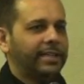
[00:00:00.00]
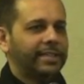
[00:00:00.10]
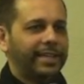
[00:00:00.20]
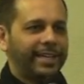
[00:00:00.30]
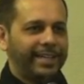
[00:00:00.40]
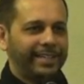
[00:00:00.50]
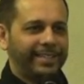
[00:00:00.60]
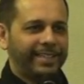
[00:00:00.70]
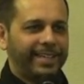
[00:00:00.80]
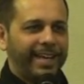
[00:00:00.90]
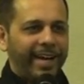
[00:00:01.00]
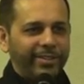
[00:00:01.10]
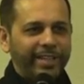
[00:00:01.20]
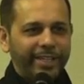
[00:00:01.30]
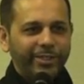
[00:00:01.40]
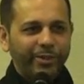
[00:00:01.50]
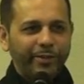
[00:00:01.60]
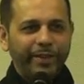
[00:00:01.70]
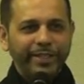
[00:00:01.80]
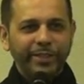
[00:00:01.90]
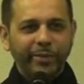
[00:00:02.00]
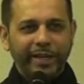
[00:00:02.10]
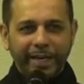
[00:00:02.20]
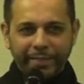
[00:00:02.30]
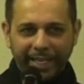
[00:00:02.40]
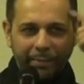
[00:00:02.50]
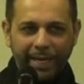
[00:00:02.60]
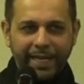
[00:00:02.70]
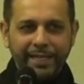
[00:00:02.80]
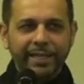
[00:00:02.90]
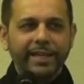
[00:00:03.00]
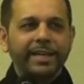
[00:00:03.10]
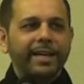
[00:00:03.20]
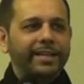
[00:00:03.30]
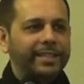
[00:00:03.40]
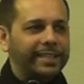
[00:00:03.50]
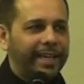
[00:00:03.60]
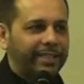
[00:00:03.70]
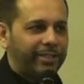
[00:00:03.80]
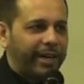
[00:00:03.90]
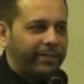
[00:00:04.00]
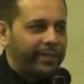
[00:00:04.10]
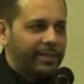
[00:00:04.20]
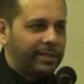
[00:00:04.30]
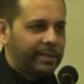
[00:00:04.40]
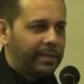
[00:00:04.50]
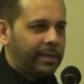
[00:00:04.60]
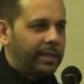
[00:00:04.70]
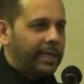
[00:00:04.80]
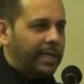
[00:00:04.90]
I said, aha, how'd you get so refined so quickly? I'm saying in my head, I said, that travel.